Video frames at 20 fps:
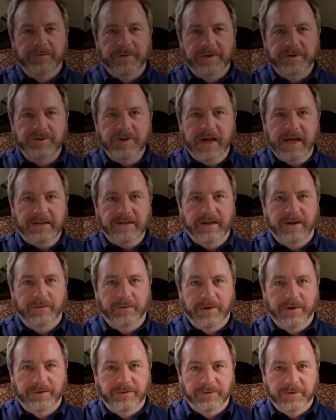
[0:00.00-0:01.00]
the Jack
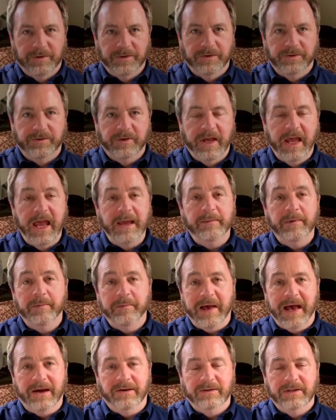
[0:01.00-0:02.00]
Tyrrell thrillers came
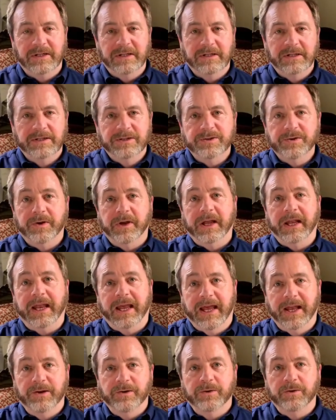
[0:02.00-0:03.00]
about during an
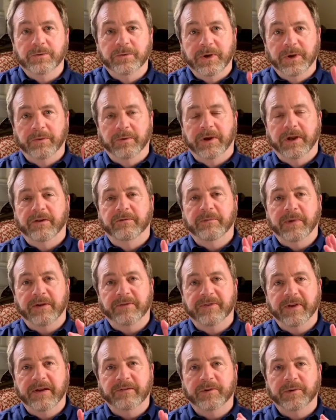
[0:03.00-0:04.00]
annual reread of my
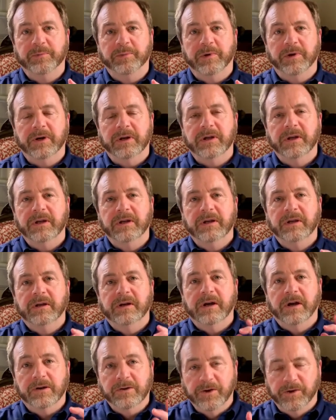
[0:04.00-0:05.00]
favorite book,
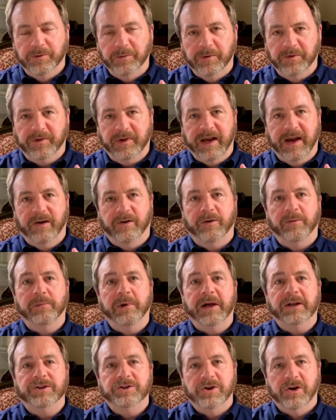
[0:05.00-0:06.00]
A Christmas Carol
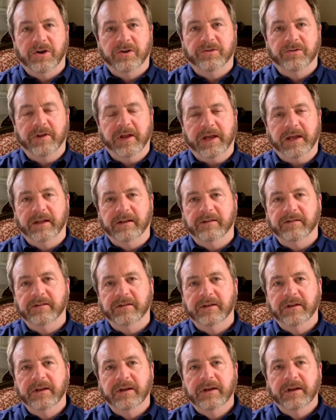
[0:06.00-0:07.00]
by Charles Dickens.
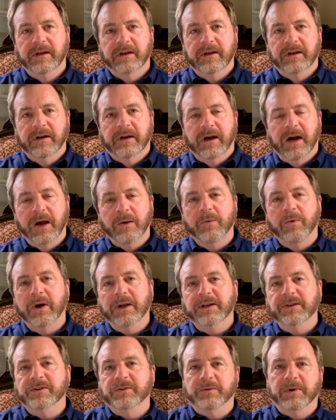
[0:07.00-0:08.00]
I
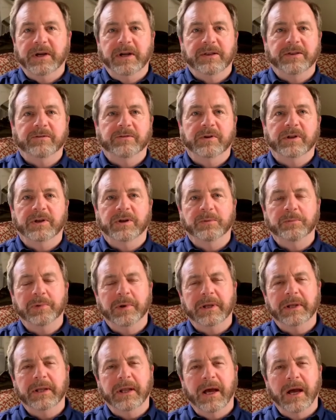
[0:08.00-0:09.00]
wanted to write a thriller,
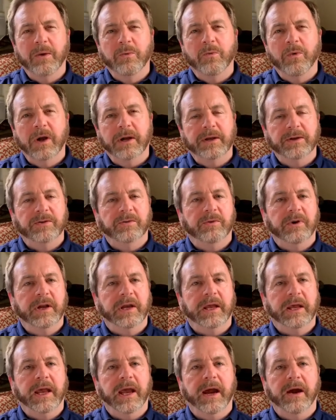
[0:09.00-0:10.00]
but I wanted to write
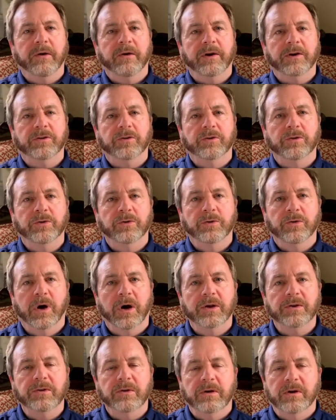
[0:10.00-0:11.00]
a character who
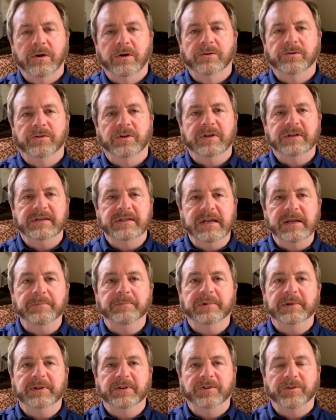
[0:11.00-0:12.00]
undergoes a
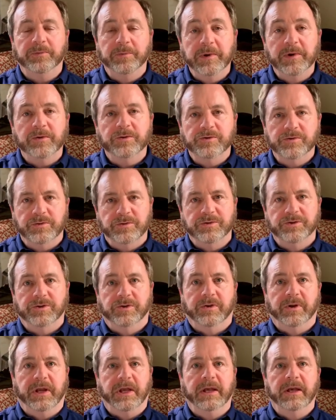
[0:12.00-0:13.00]
deeply spiritual
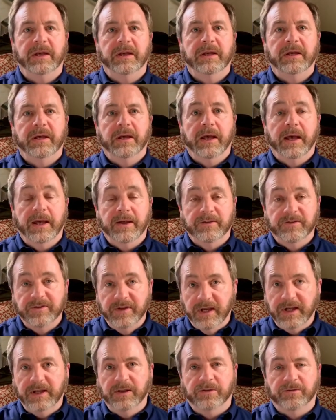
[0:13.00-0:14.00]
journey, as
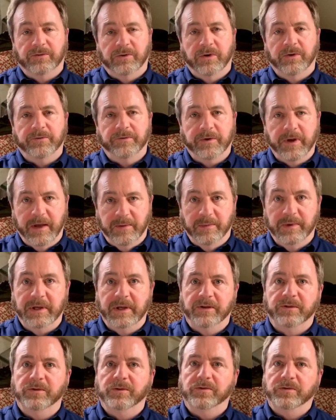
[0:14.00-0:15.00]
Dickens wrote for
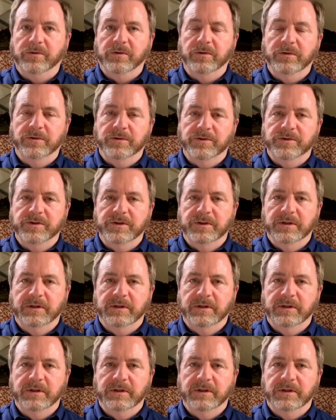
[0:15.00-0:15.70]
Ebenezer Scrooge.